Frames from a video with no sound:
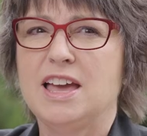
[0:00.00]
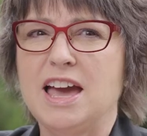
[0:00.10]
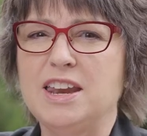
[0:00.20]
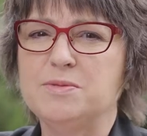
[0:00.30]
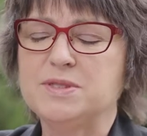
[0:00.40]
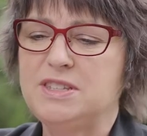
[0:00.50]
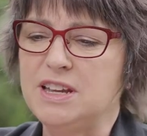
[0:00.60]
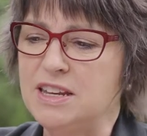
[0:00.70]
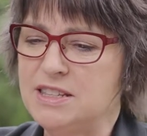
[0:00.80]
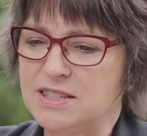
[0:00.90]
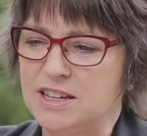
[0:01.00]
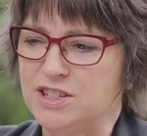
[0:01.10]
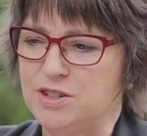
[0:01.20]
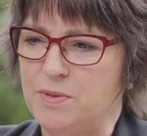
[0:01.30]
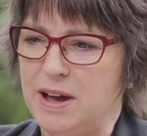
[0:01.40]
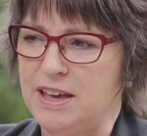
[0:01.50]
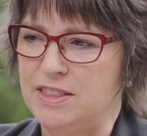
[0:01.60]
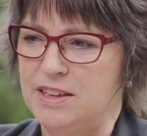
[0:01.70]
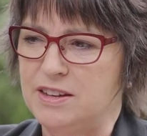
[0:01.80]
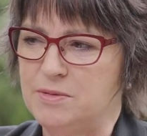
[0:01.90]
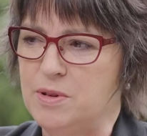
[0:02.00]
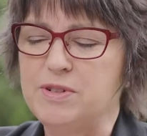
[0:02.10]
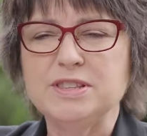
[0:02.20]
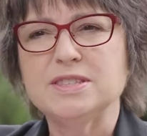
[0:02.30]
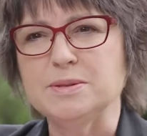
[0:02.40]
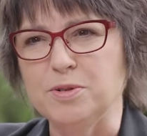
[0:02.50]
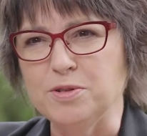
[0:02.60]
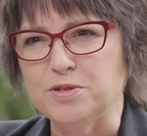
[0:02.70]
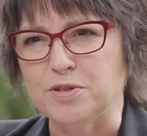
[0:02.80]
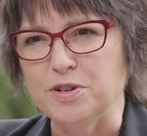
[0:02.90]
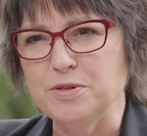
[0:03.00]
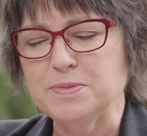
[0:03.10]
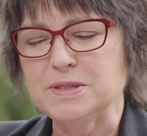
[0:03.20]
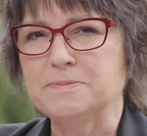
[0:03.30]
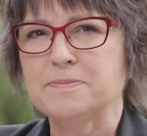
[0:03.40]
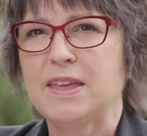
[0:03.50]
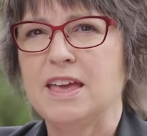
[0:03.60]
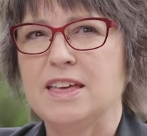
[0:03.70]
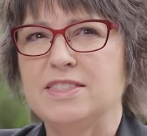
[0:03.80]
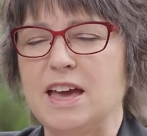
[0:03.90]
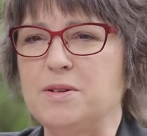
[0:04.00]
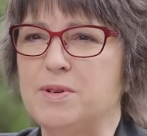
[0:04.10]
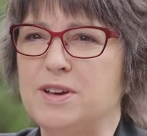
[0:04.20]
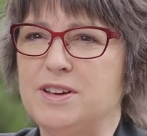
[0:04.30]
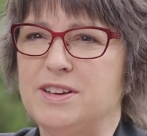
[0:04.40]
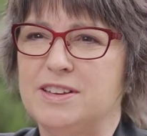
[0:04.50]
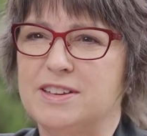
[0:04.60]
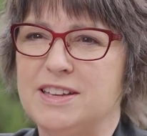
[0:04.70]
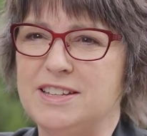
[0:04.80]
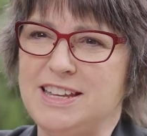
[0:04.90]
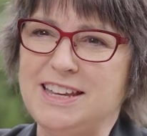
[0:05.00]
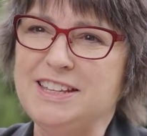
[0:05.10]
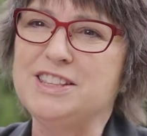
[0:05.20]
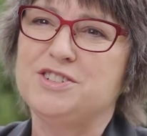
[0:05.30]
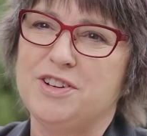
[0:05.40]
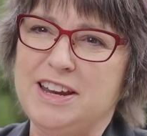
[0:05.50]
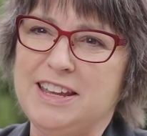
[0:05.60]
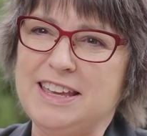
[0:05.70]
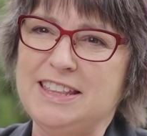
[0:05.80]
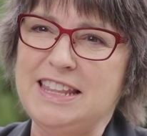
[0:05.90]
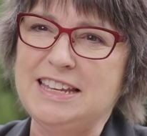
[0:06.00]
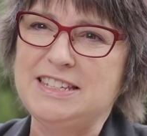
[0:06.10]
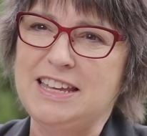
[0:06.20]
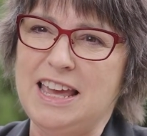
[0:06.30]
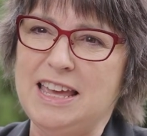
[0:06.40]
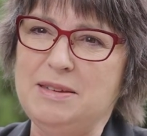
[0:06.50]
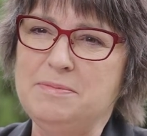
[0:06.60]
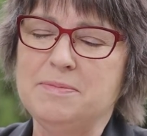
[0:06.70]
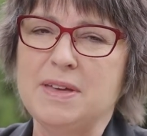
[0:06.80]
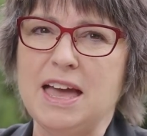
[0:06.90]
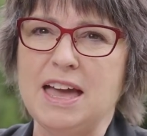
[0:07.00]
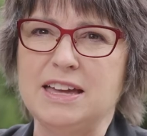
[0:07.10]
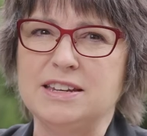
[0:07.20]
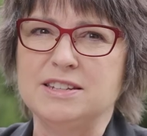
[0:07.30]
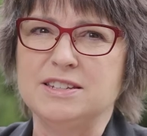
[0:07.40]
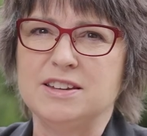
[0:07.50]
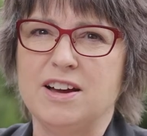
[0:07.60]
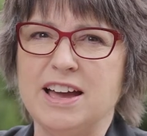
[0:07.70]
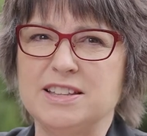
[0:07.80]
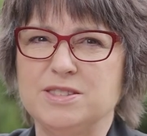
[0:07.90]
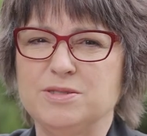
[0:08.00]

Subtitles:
And it was done in such a way that we were in small groups. They were attending the training in their team, and I had